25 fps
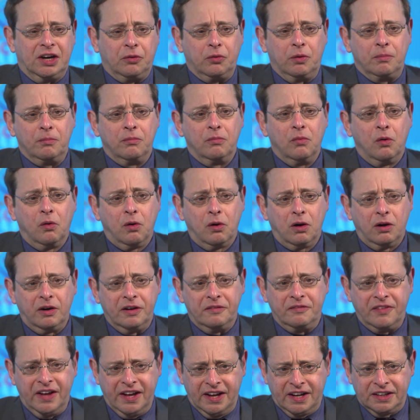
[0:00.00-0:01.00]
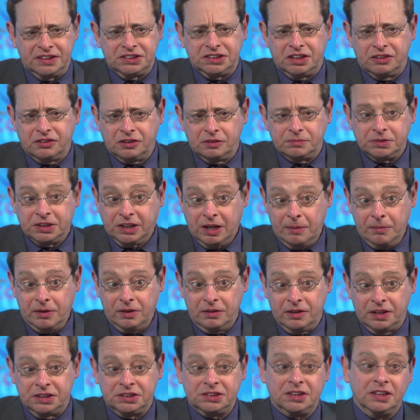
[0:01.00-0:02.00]
that were more advanced in terms of
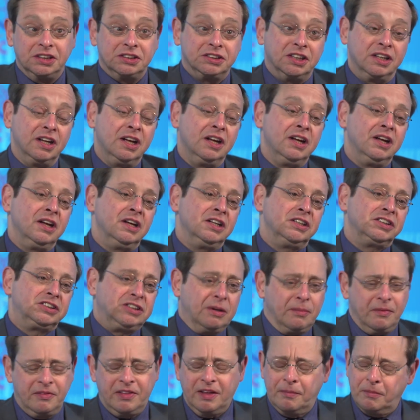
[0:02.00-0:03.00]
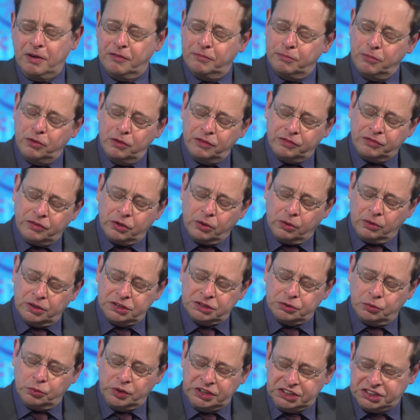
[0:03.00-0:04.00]
chemical legislation, some of them have moved
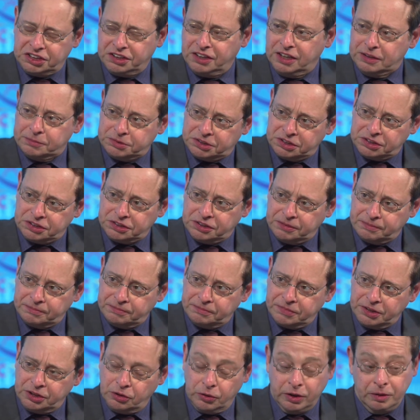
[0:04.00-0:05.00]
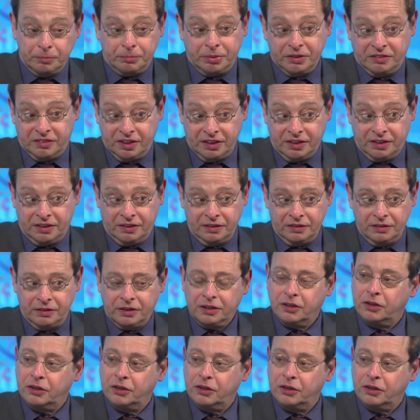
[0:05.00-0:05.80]
towards a REACH type system. You know, in particular,